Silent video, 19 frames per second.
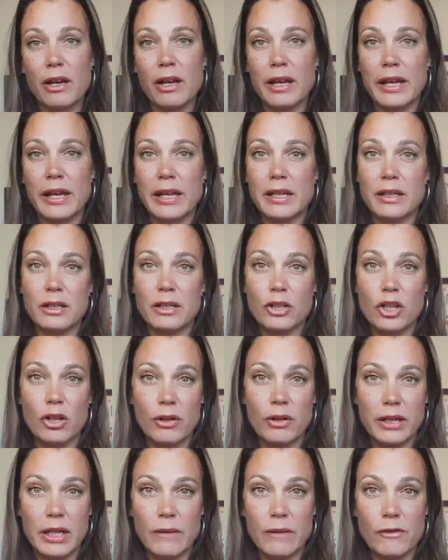in
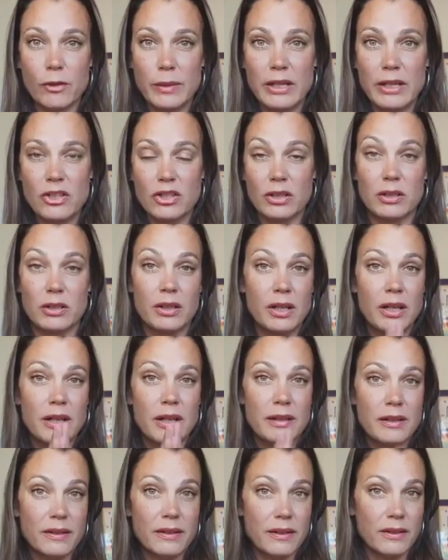current information.
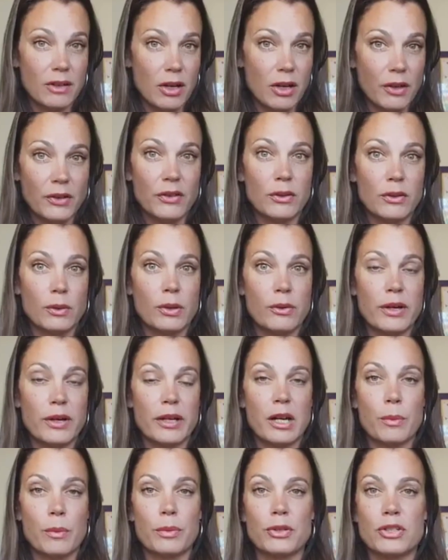This is also a great
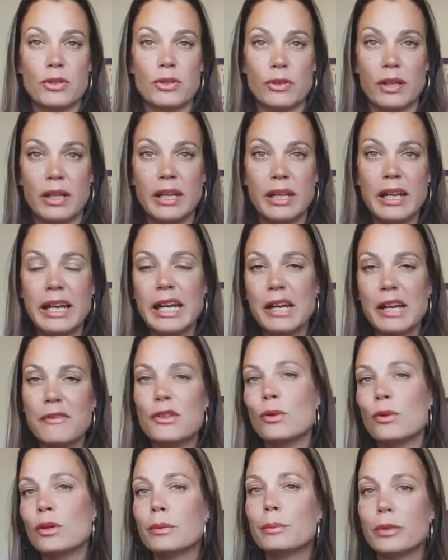opportunity if
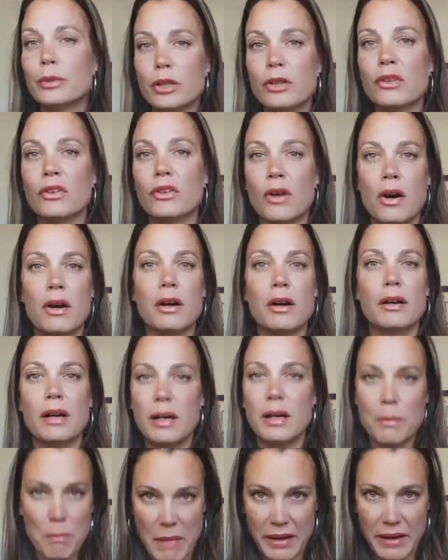your books are
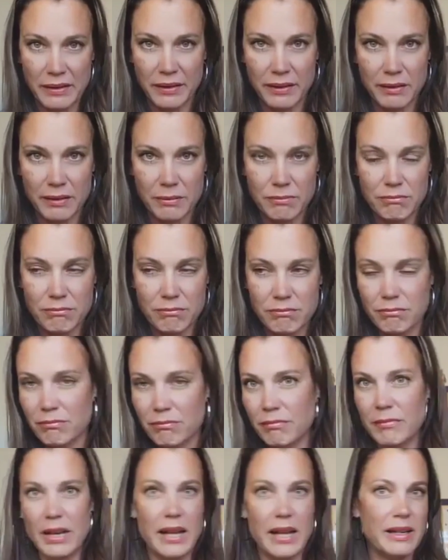a mess.
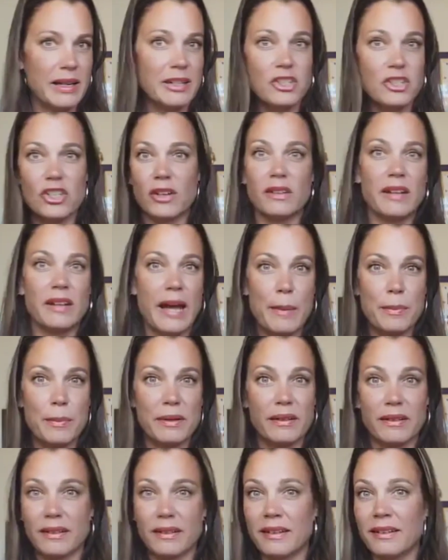And it just
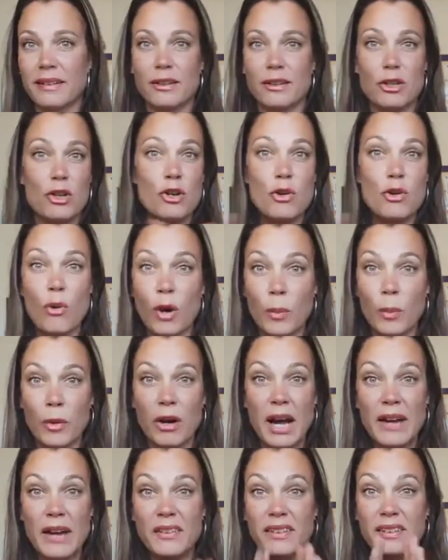happens. It's normal.
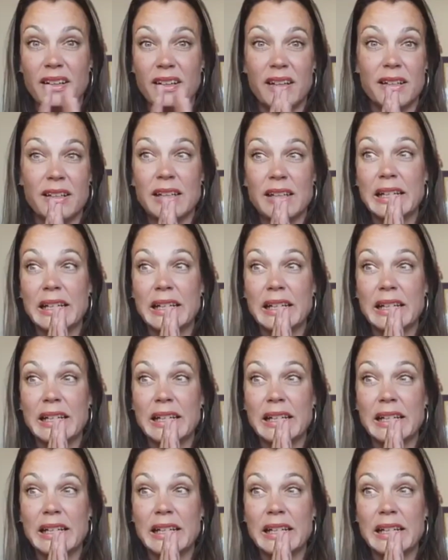I see it